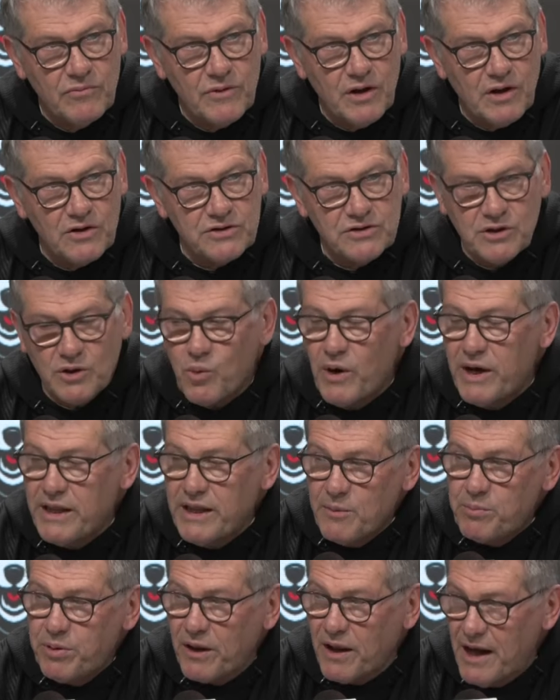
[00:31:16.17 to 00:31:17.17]
because of the way
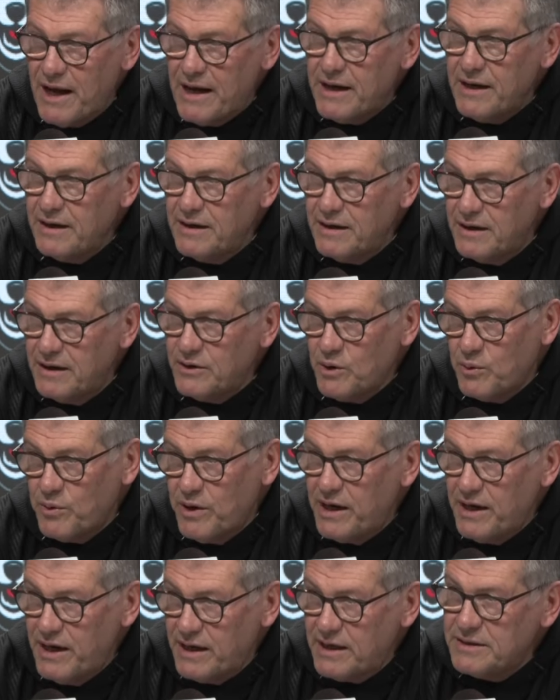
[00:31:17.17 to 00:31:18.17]
they play and the
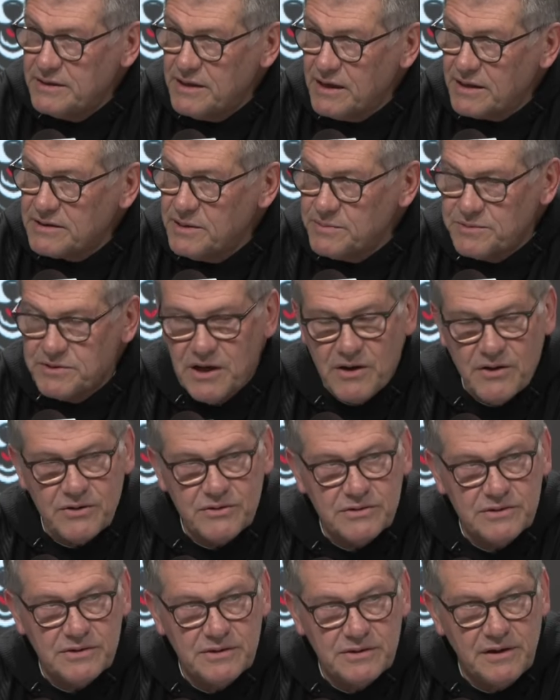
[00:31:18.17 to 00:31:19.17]
way they conduct
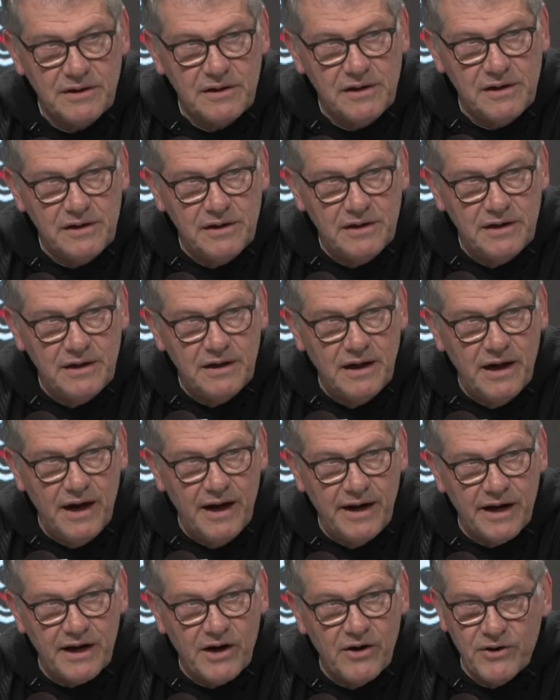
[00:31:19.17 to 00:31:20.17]
themselves.
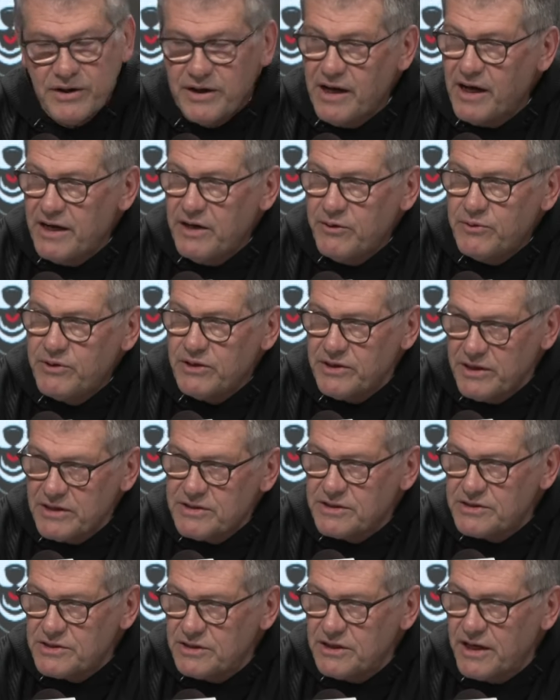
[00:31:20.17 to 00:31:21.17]
And they go, yeah, he really is
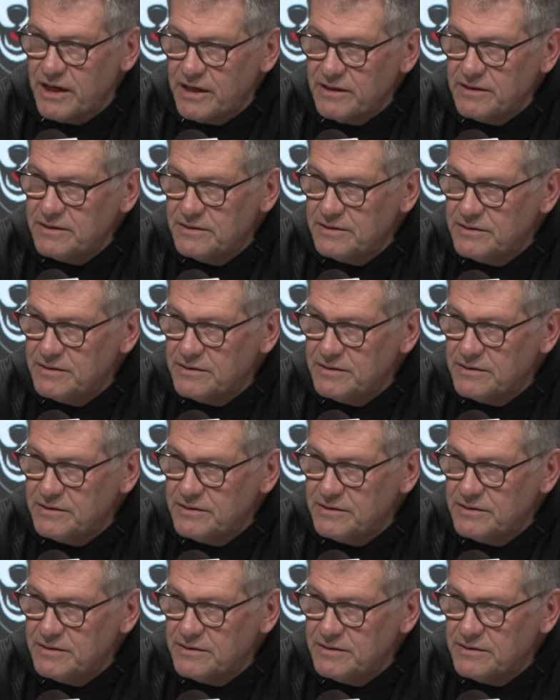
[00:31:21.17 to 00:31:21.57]
a shithead.